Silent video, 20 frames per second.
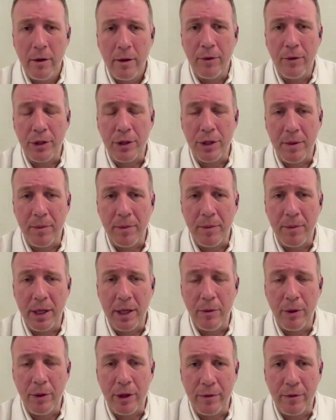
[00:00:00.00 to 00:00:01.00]
for
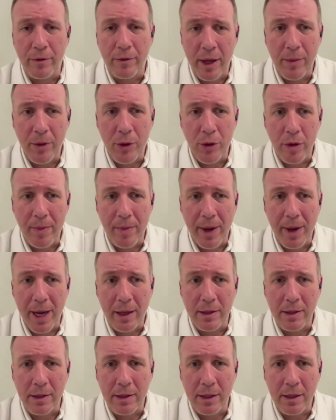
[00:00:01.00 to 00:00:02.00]
somebody with inflammatory
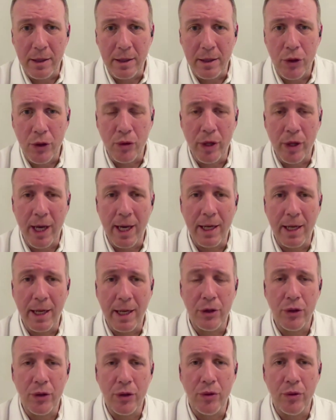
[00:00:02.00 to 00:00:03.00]
bowel disease to get
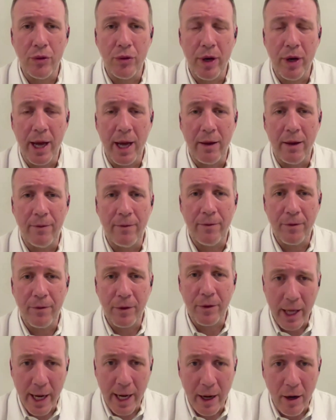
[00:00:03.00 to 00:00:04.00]
into a
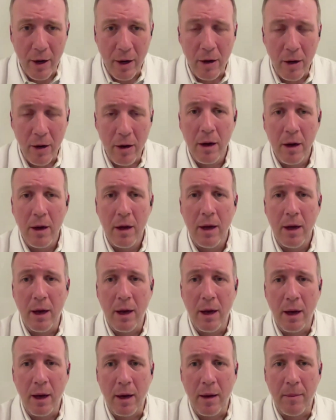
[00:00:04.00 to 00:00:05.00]
flare
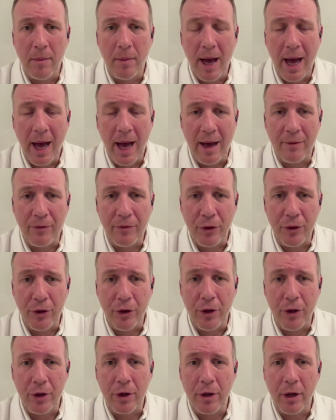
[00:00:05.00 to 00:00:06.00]

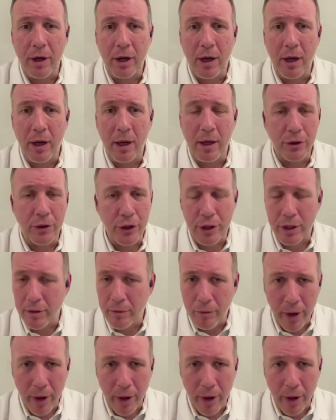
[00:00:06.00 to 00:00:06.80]
after just a